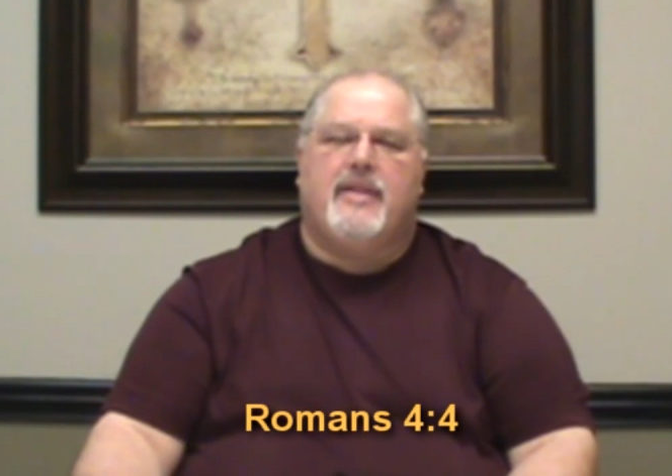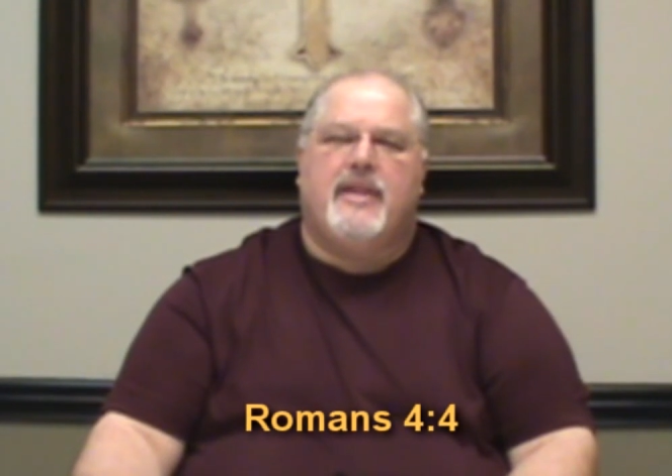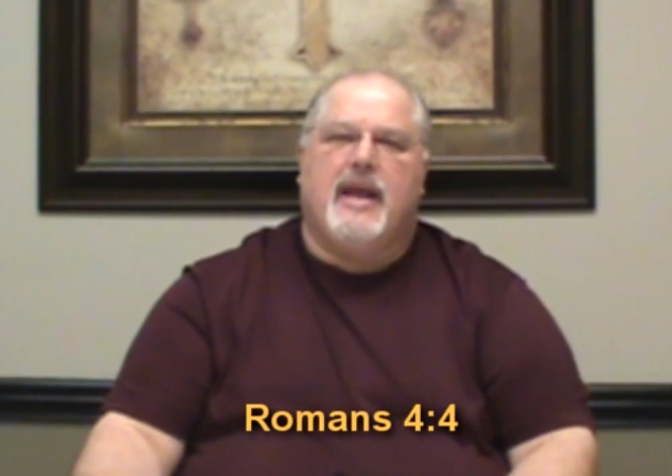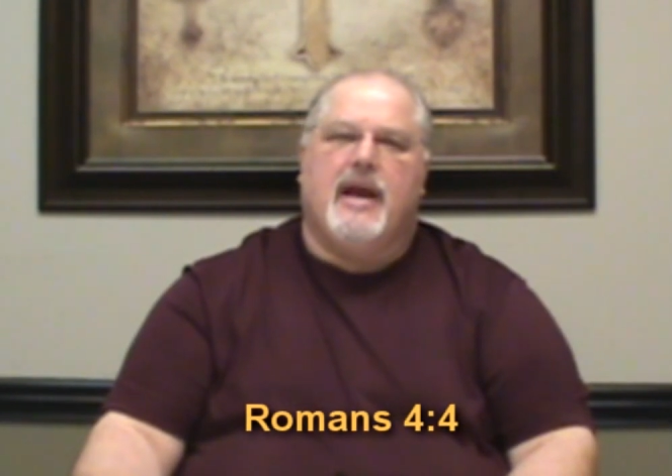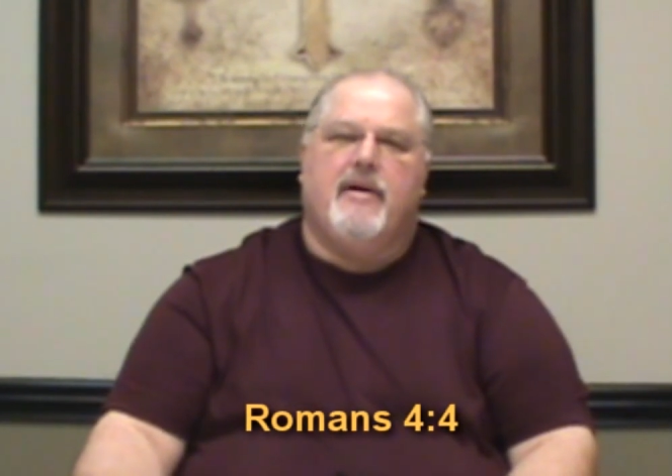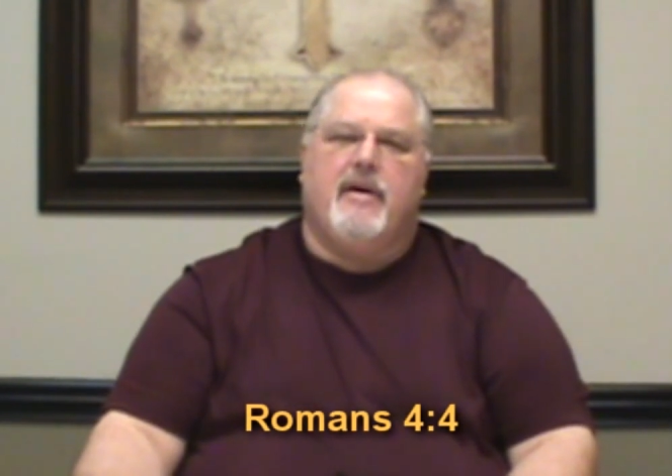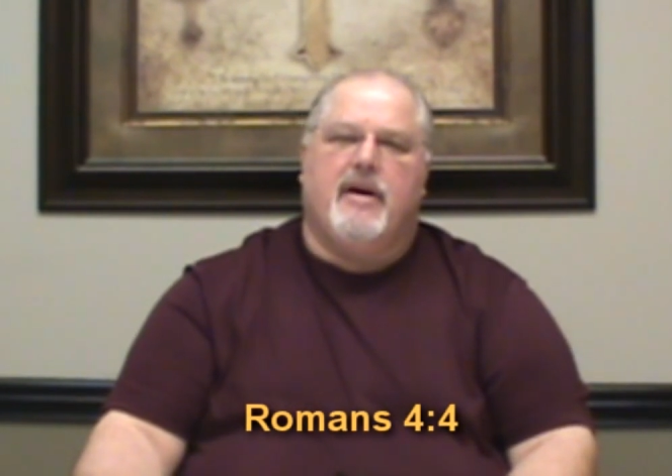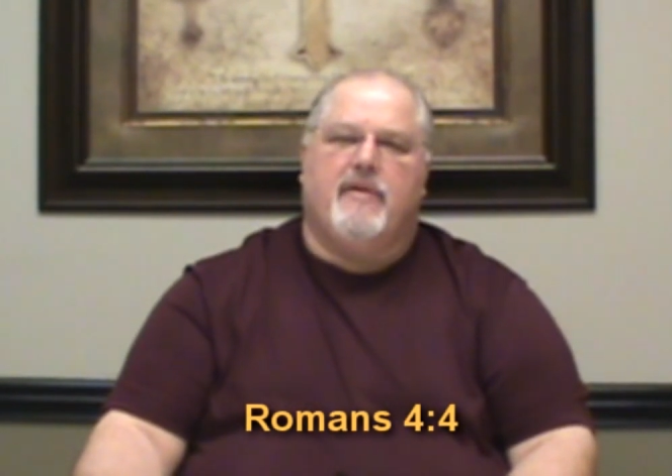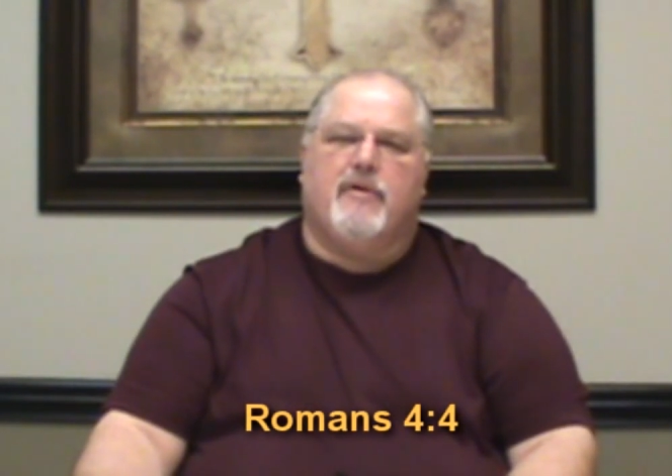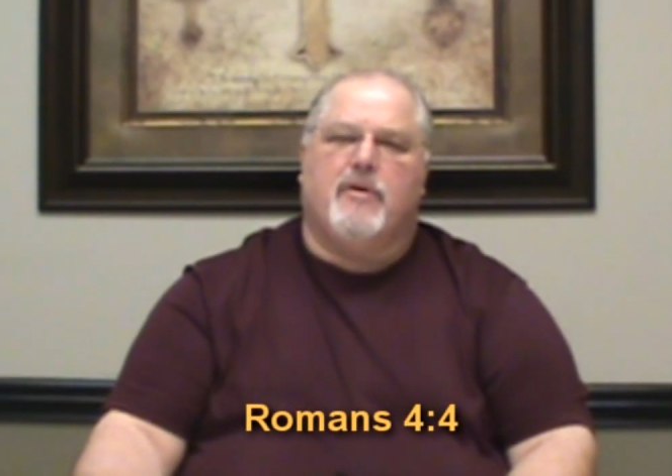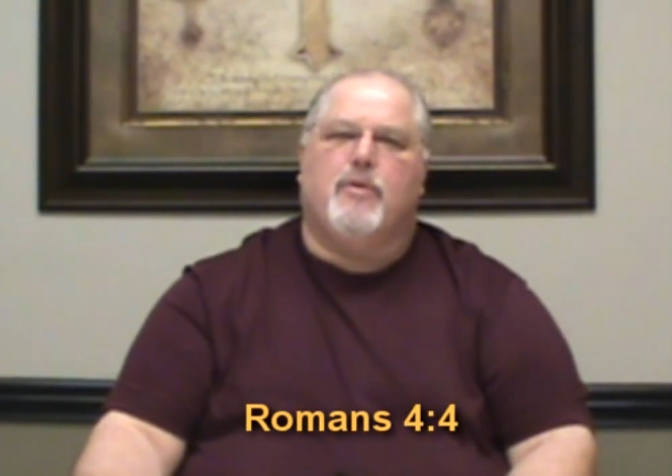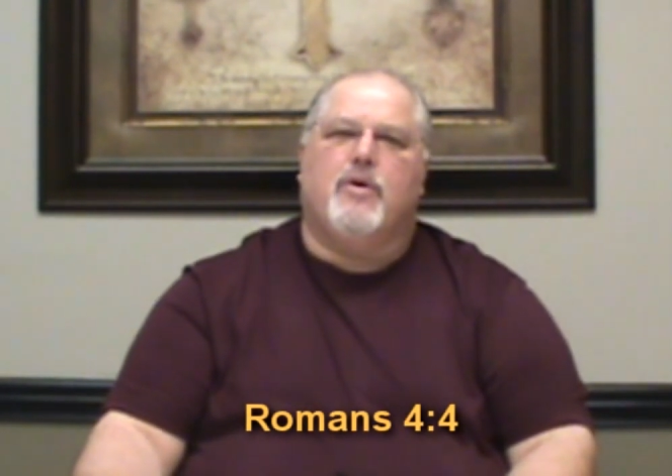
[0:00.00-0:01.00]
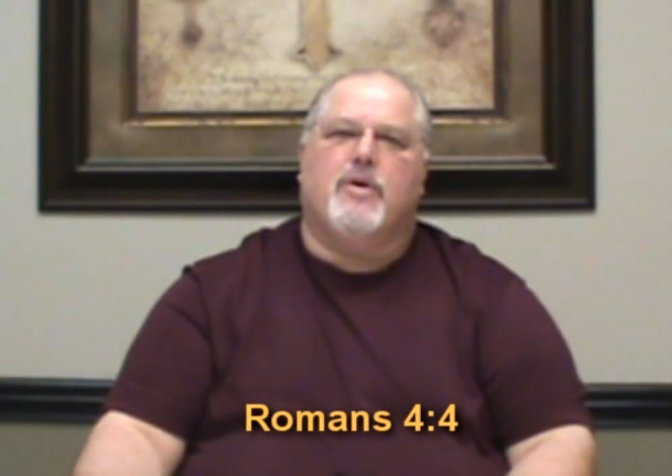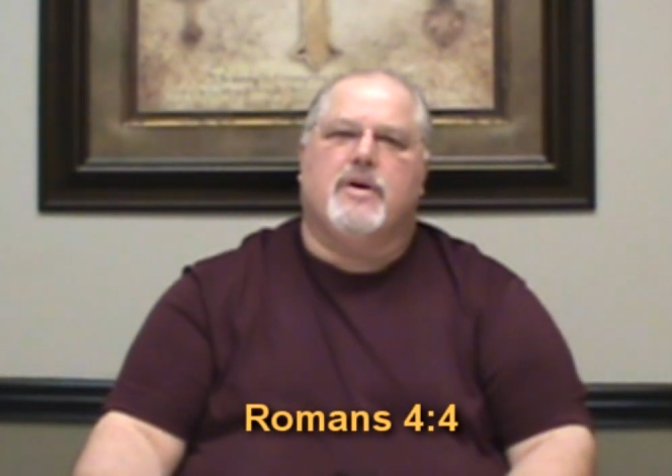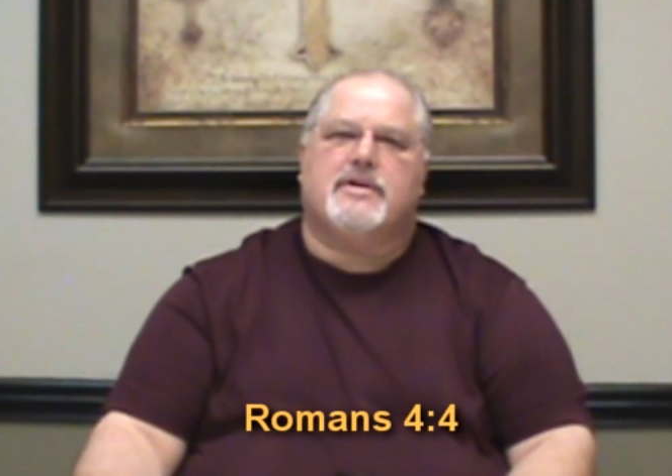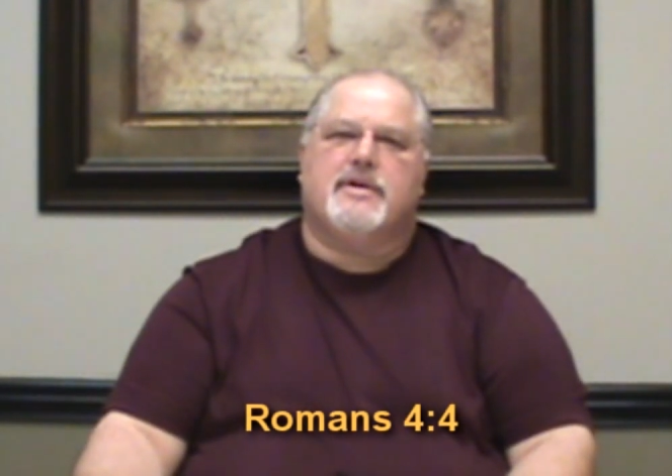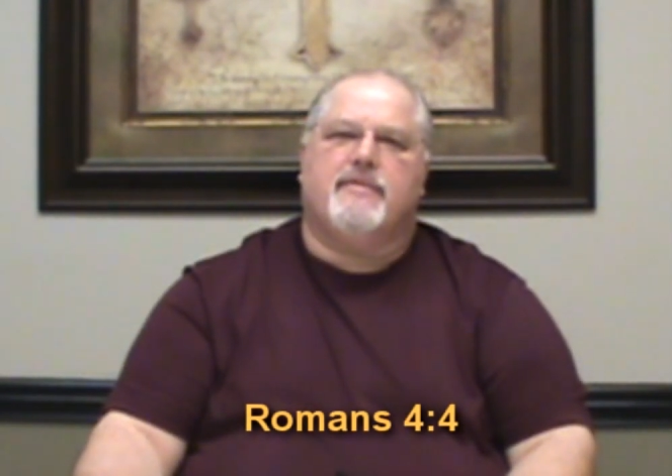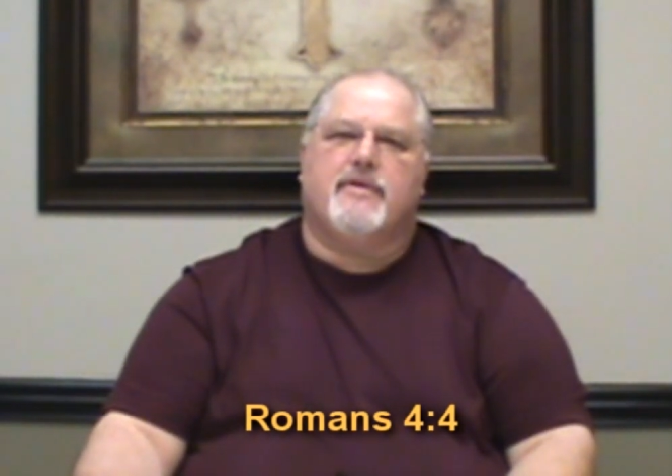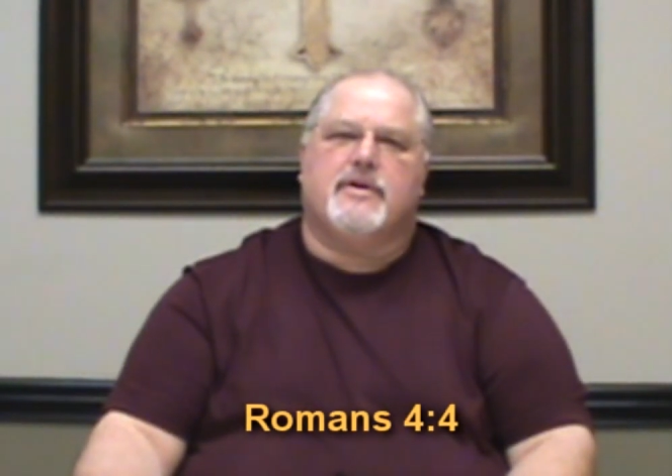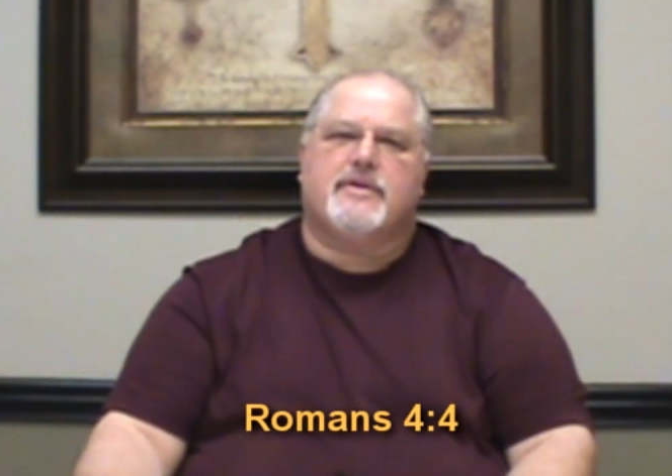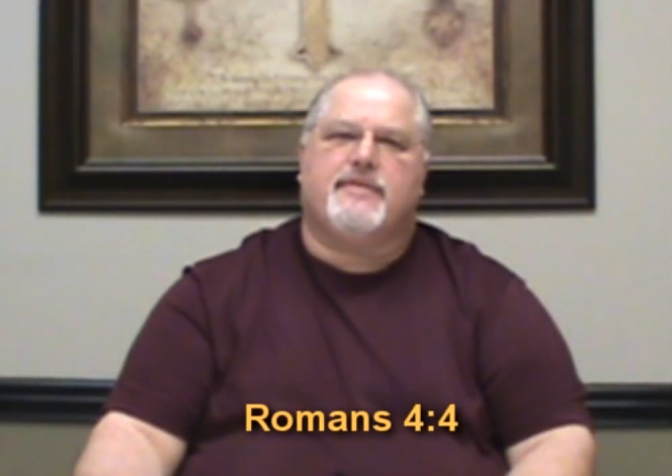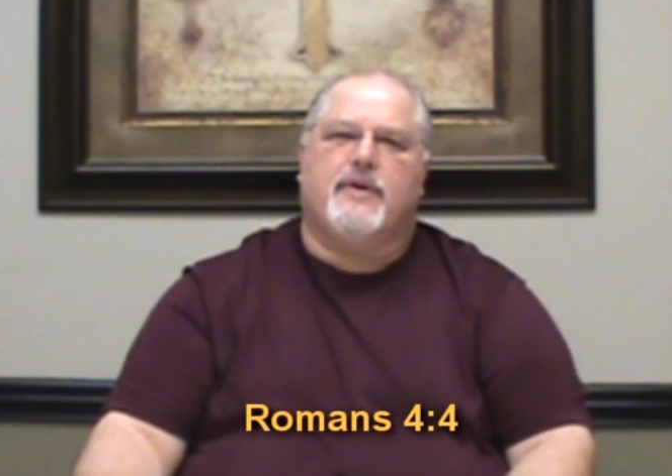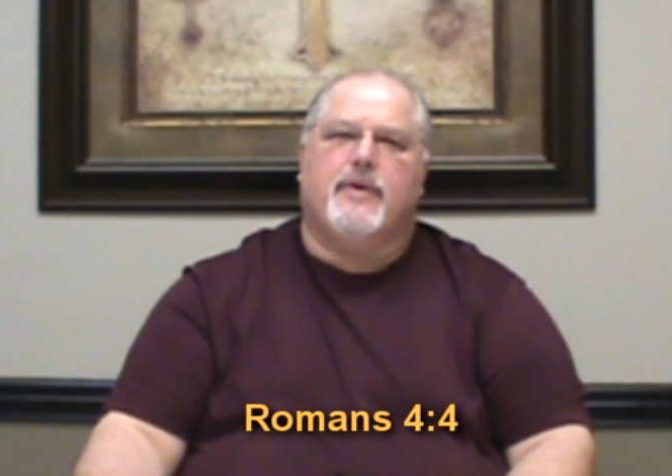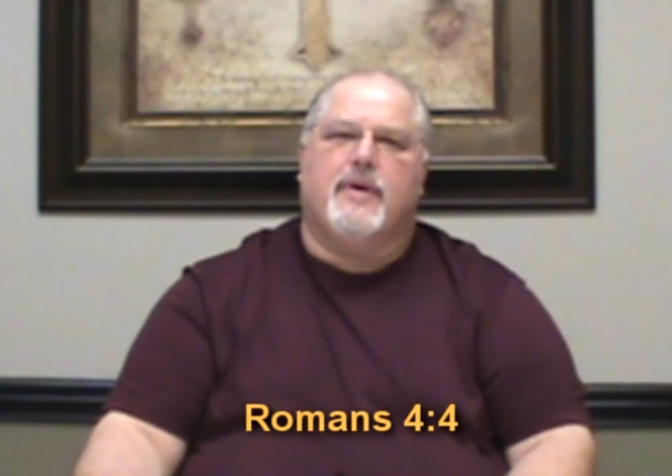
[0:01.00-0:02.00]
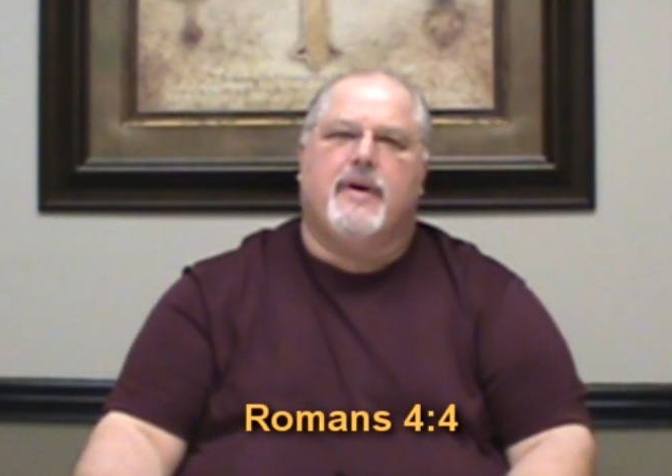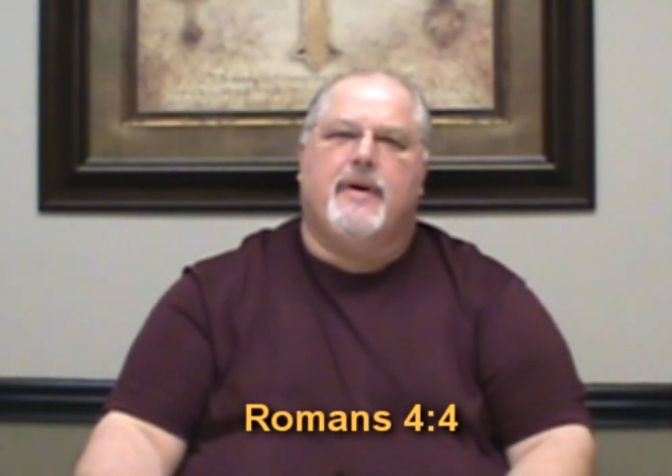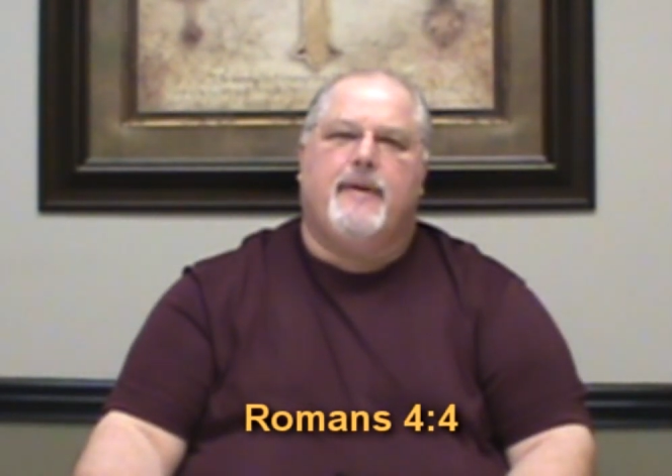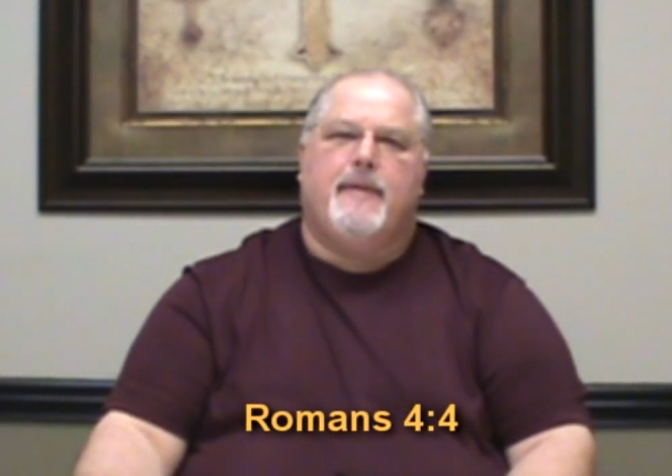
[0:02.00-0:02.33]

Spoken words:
the area of rewards in verse 4.